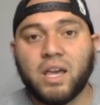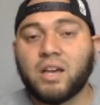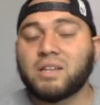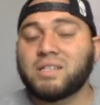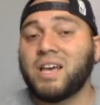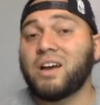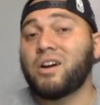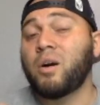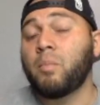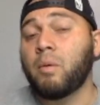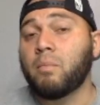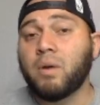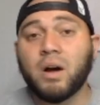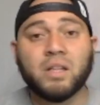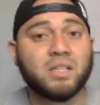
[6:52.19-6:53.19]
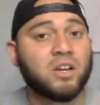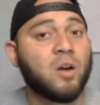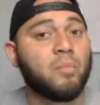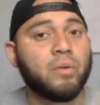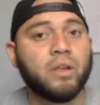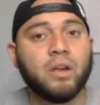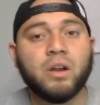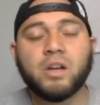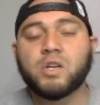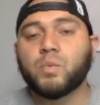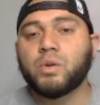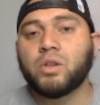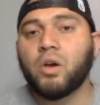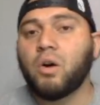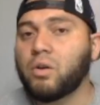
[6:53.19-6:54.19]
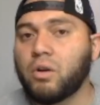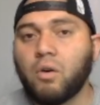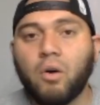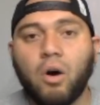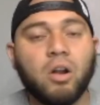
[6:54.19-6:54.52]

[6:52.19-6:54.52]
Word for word: It could take a couple months, a couple years. We don't know.